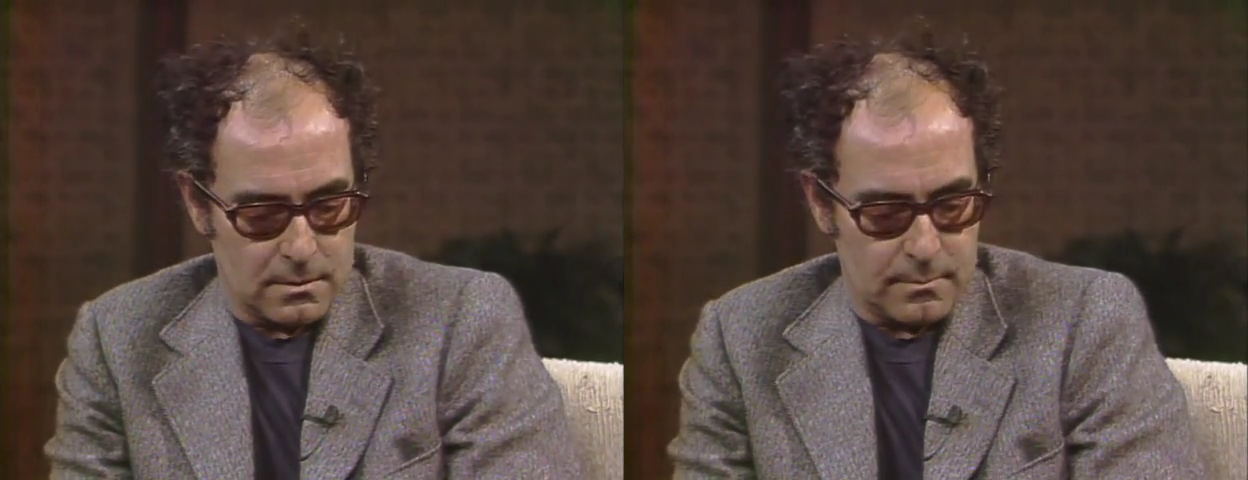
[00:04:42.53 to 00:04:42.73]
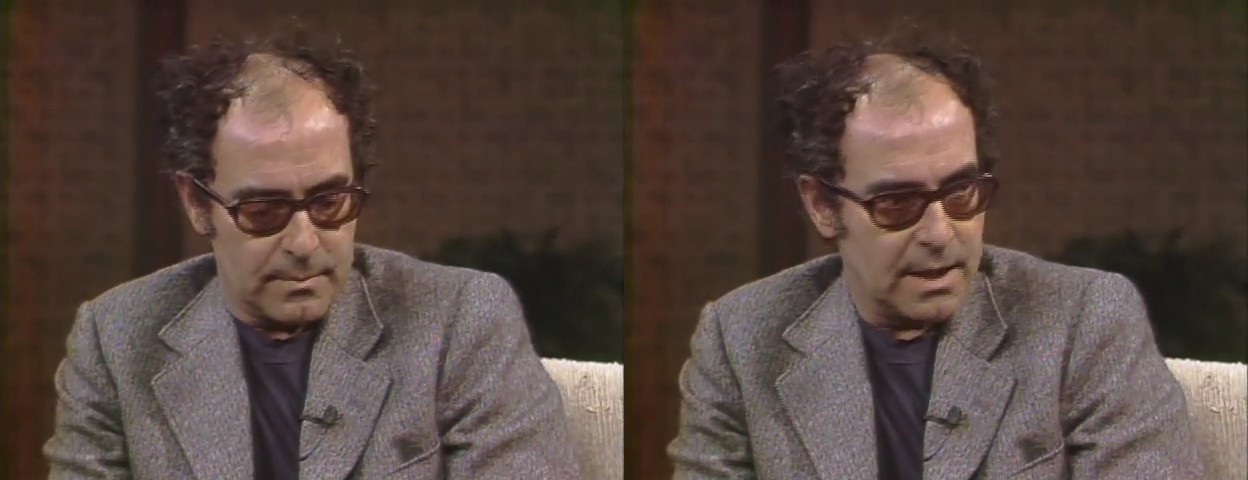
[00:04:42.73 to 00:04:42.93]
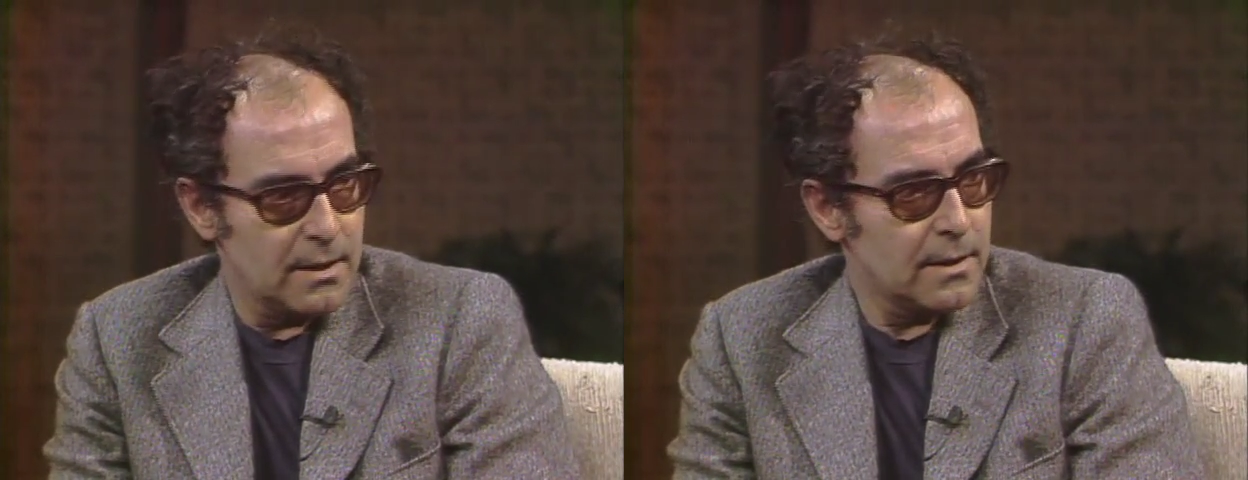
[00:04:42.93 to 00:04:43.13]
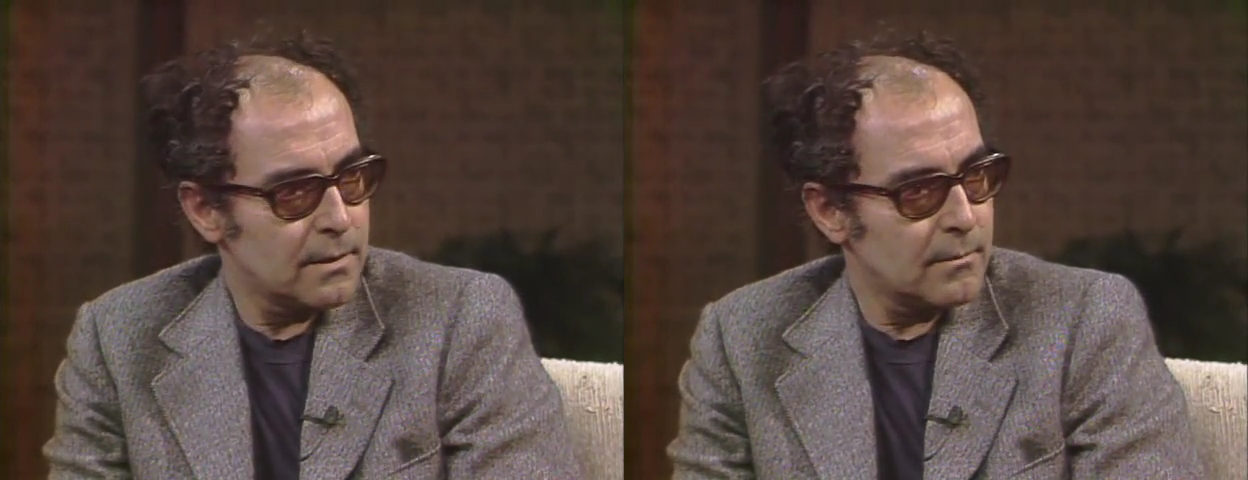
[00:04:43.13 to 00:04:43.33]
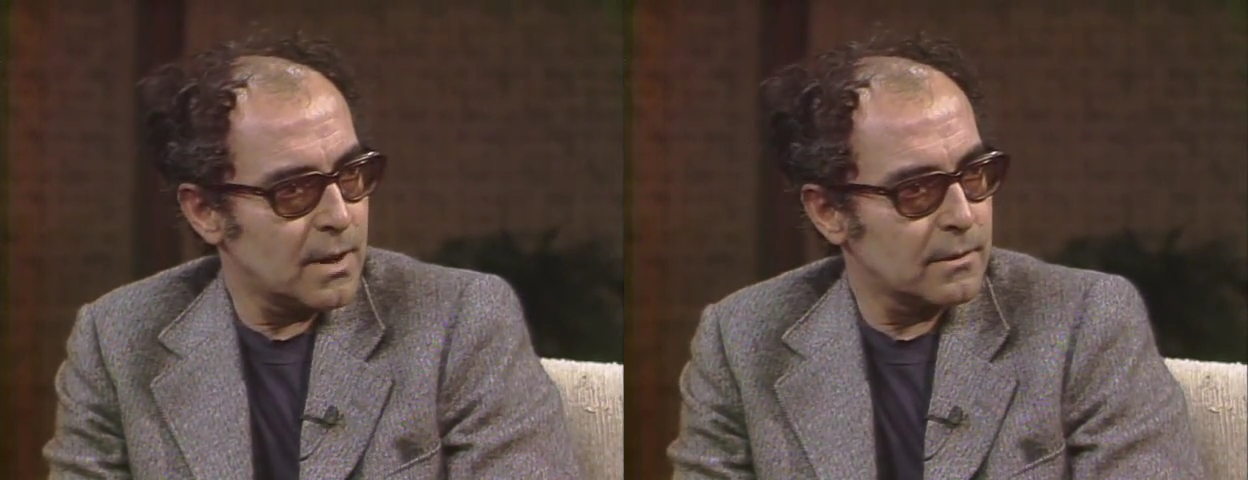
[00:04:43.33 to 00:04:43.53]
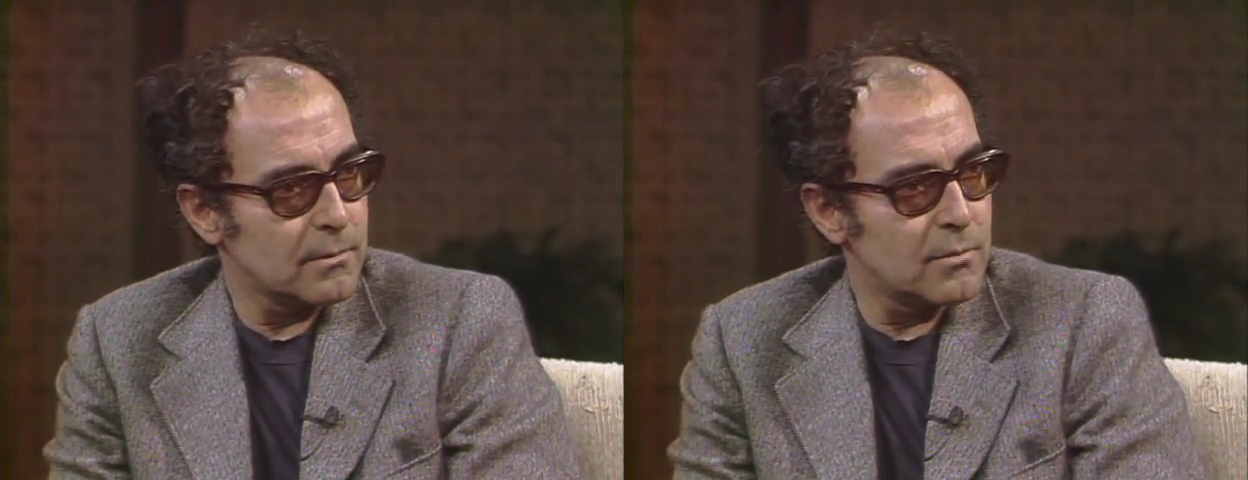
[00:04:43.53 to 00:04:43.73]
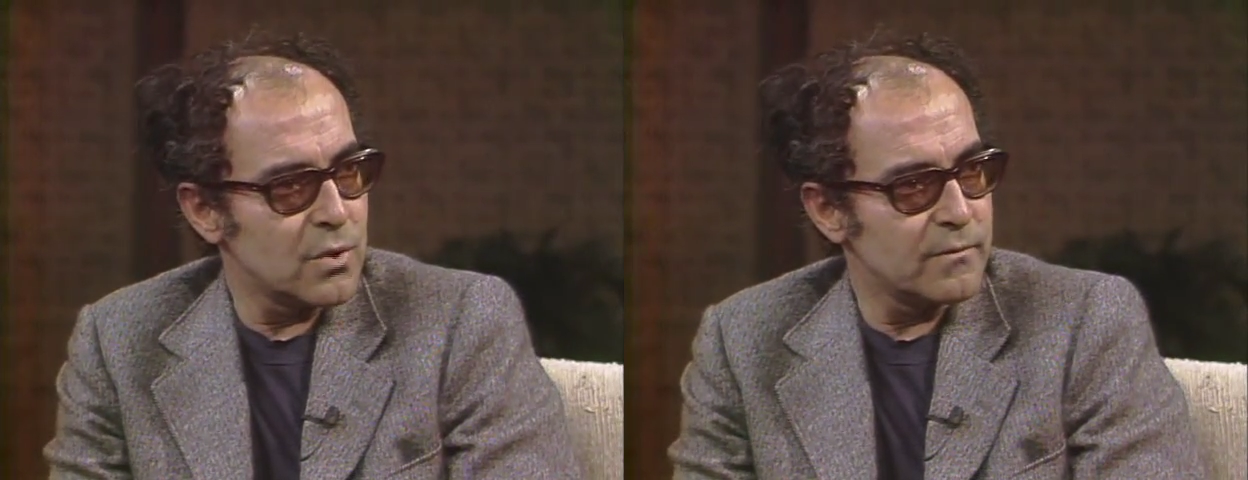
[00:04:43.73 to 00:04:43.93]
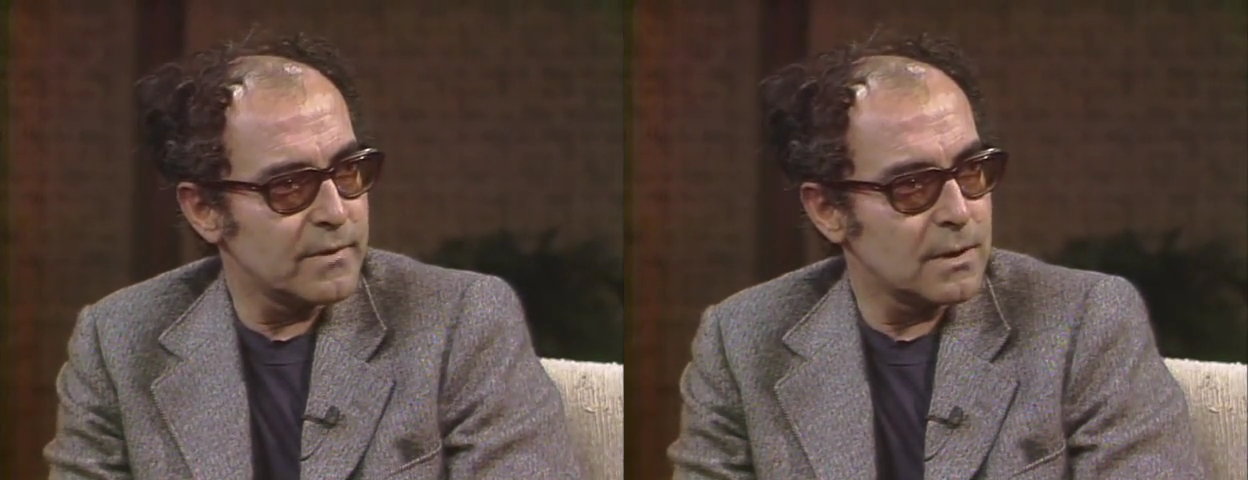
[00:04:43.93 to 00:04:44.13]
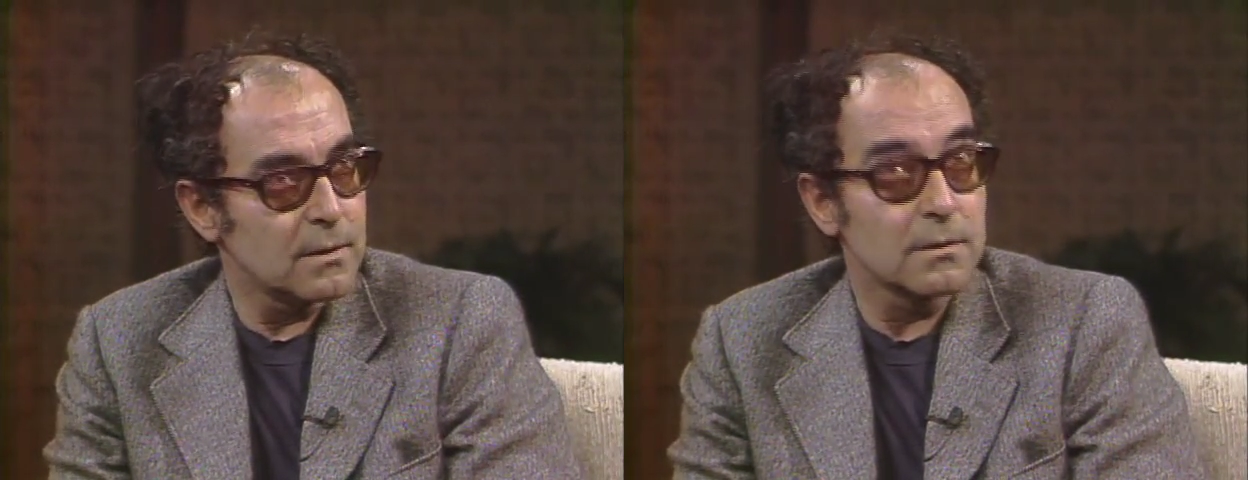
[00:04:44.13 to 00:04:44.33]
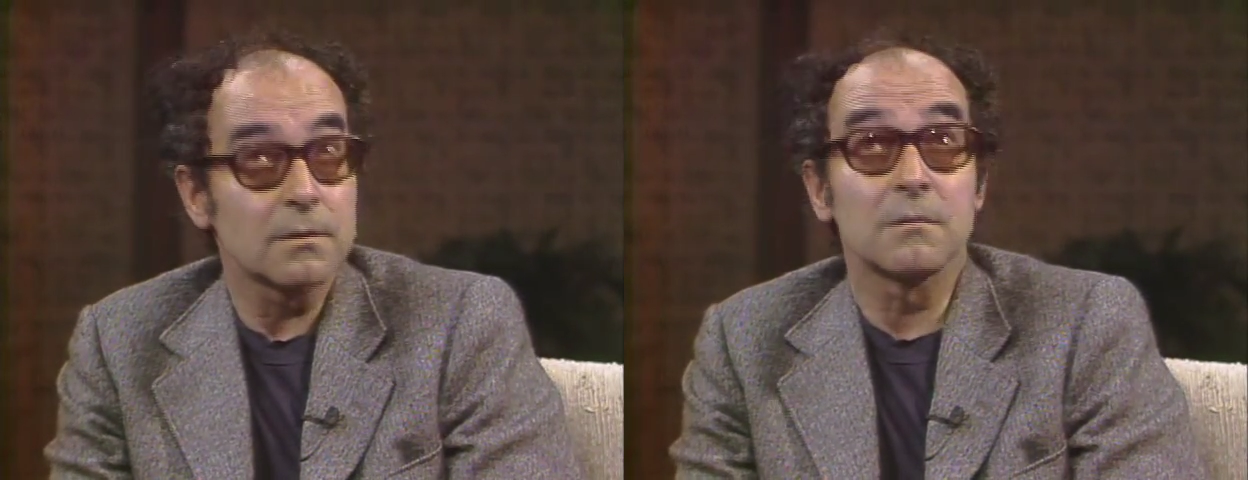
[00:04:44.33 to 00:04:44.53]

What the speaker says: a piece about a movie,